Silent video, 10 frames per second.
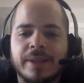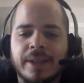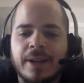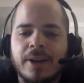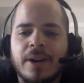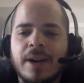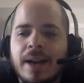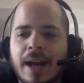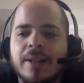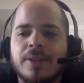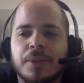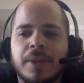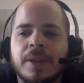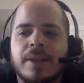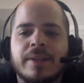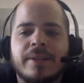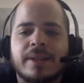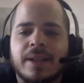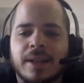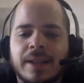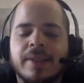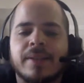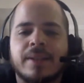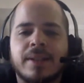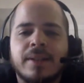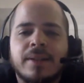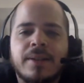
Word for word: and they are not doing this lazily.